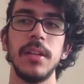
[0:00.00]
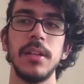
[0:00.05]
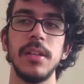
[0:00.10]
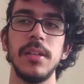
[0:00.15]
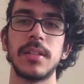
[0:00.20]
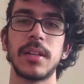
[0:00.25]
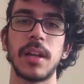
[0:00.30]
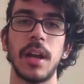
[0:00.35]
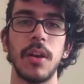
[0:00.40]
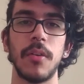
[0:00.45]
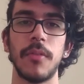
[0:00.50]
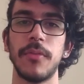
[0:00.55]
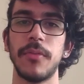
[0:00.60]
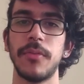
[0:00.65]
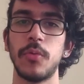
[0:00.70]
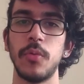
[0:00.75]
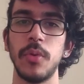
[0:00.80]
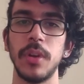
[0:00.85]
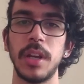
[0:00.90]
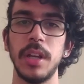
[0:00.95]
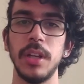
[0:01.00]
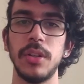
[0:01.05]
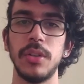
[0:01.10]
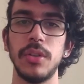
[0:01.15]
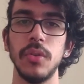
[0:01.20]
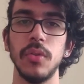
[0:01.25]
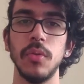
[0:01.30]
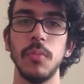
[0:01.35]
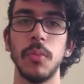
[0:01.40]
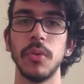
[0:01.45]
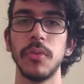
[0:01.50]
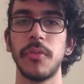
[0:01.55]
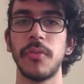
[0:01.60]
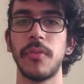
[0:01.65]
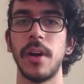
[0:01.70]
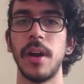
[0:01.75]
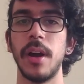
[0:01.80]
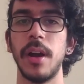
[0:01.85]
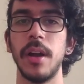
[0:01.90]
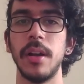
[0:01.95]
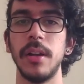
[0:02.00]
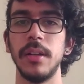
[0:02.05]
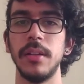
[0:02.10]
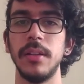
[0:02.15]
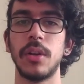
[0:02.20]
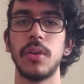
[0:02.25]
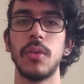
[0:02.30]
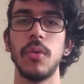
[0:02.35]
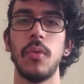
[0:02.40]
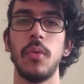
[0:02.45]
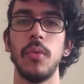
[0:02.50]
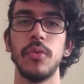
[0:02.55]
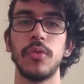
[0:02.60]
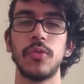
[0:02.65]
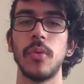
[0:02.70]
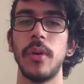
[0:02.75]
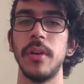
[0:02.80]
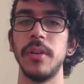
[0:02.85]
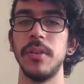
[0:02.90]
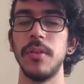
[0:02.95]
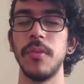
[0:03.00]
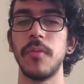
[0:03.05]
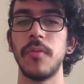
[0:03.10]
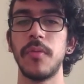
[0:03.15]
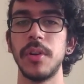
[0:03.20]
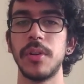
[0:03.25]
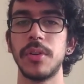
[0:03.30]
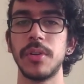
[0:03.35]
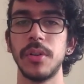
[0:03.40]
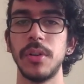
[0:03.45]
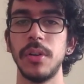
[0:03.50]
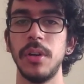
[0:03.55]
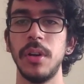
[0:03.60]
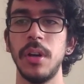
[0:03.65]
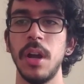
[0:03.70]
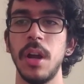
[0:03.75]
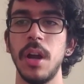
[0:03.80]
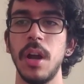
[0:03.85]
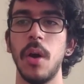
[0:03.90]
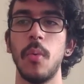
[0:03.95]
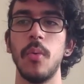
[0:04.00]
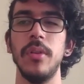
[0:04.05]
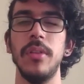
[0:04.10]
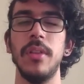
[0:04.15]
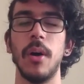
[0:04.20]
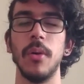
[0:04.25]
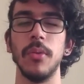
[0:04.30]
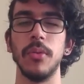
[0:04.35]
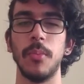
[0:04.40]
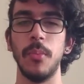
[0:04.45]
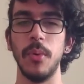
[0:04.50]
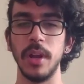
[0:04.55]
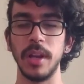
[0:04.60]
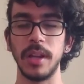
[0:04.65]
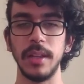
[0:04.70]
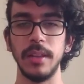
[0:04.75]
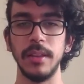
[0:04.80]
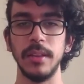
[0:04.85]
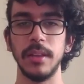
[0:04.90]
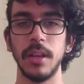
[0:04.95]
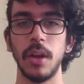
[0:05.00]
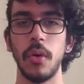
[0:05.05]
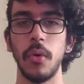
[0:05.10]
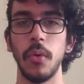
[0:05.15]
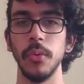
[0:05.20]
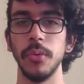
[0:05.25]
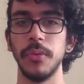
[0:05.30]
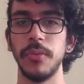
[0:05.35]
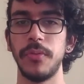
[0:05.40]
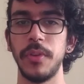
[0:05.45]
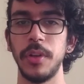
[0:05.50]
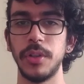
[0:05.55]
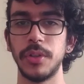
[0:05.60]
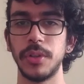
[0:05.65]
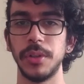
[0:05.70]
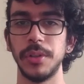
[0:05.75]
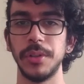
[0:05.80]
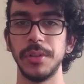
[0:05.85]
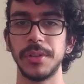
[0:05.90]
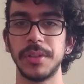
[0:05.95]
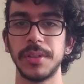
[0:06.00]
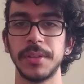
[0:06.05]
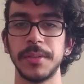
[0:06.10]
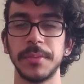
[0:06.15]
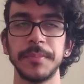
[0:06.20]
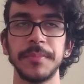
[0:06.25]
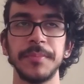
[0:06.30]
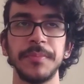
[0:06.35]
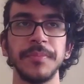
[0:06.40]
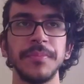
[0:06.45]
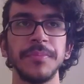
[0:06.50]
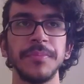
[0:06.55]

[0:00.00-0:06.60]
it's kind of tricky to modify the code to add a new feature without breaking old features.